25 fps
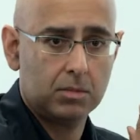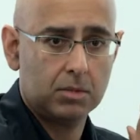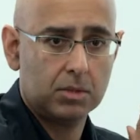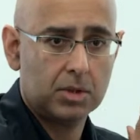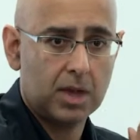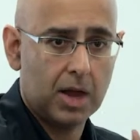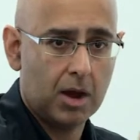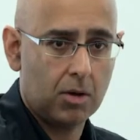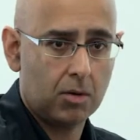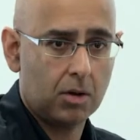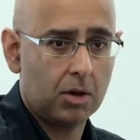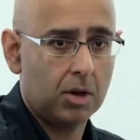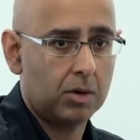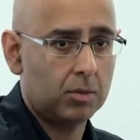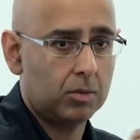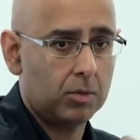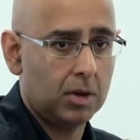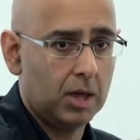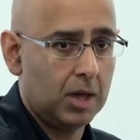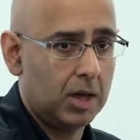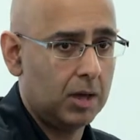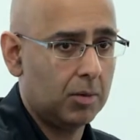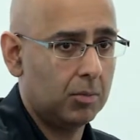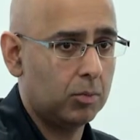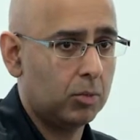
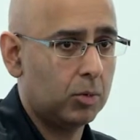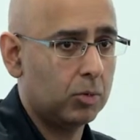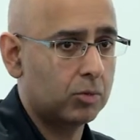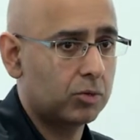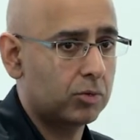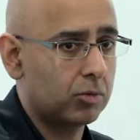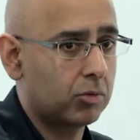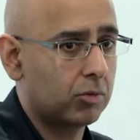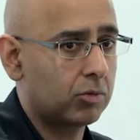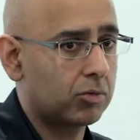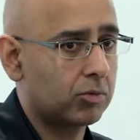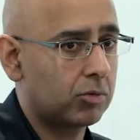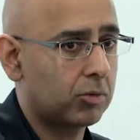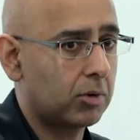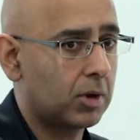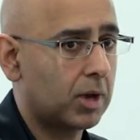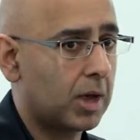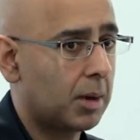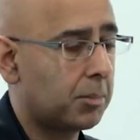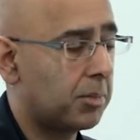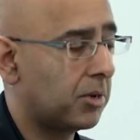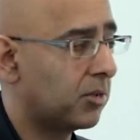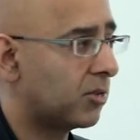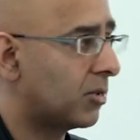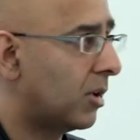Caroline will talk through a
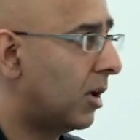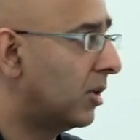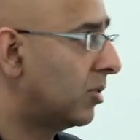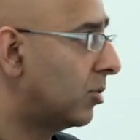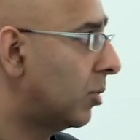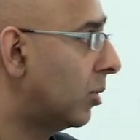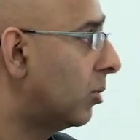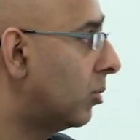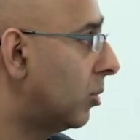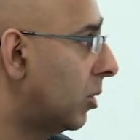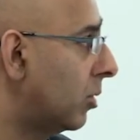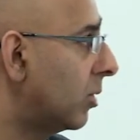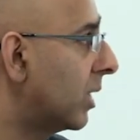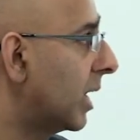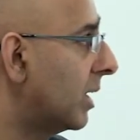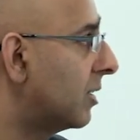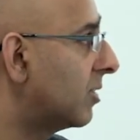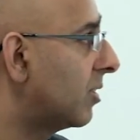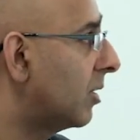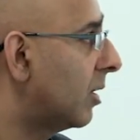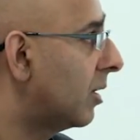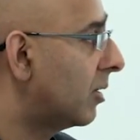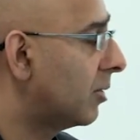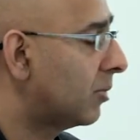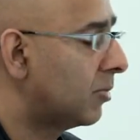couple of slides. We'll get
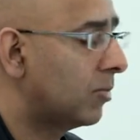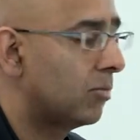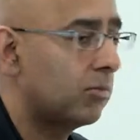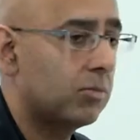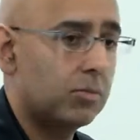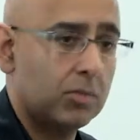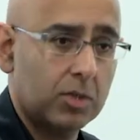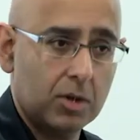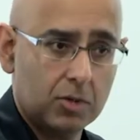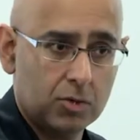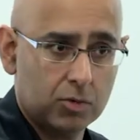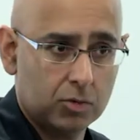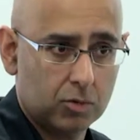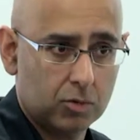to those